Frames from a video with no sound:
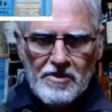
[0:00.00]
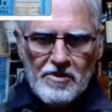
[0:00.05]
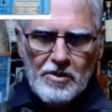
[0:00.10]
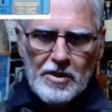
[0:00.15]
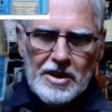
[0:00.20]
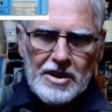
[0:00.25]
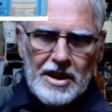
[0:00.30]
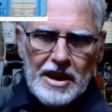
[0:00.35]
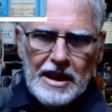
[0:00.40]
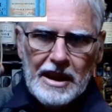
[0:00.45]

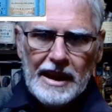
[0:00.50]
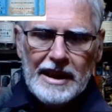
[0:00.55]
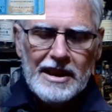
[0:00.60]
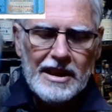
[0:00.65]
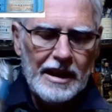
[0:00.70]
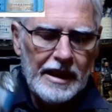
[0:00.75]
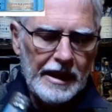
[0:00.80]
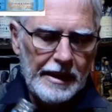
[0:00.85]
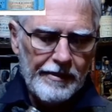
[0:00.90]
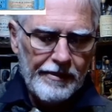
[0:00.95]
can see it's
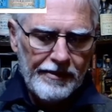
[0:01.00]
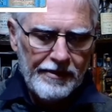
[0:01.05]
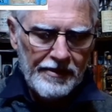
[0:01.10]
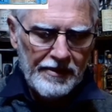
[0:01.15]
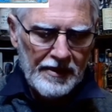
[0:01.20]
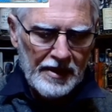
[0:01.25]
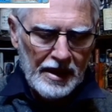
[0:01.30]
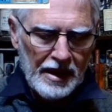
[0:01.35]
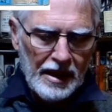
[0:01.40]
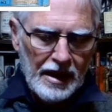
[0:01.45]
clear.
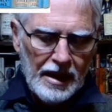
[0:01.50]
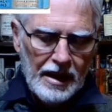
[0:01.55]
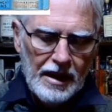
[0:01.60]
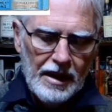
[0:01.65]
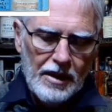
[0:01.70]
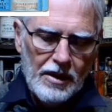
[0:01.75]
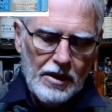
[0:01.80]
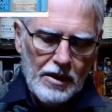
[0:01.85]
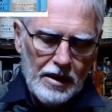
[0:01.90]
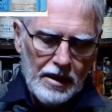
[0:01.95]

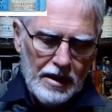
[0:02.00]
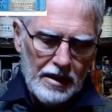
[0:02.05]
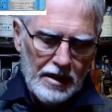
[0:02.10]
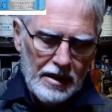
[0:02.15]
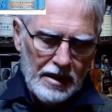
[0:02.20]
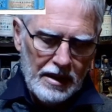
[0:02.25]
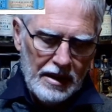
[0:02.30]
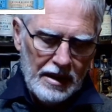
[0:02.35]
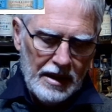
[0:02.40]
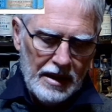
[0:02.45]

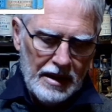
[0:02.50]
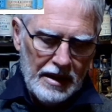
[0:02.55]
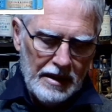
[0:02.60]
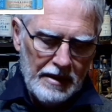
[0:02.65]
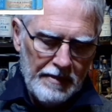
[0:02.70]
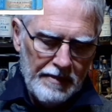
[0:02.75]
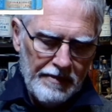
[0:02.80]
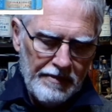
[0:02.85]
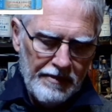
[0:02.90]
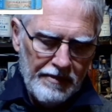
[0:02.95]

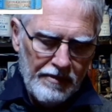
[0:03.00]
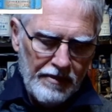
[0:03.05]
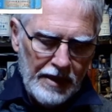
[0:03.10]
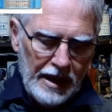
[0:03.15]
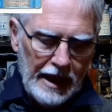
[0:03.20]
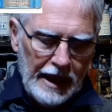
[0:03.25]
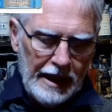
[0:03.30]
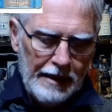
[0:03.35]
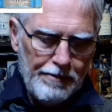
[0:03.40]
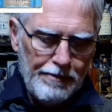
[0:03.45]

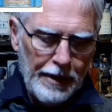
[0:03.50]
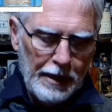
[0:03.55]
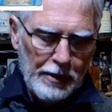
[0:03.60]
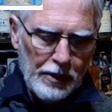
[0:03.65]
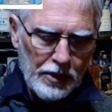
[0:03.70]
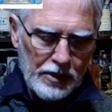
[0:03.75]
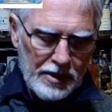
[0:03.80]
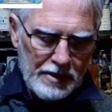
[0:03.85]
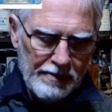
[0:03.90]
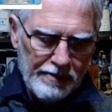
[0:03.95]
It
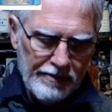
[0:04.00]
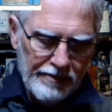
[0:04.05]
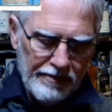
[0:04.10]
bubbles.